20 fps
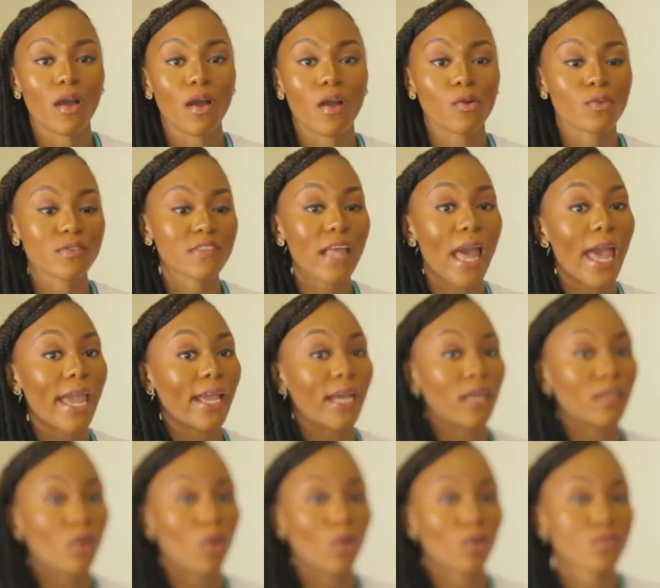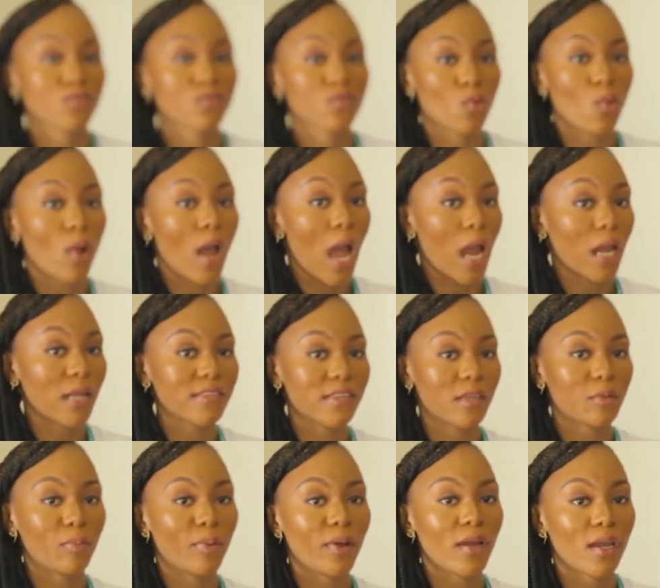a host. I can also act.
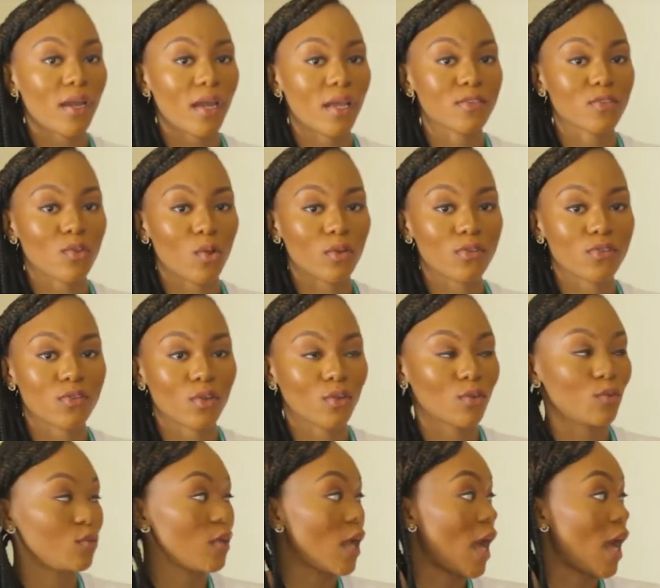And Paka is also a good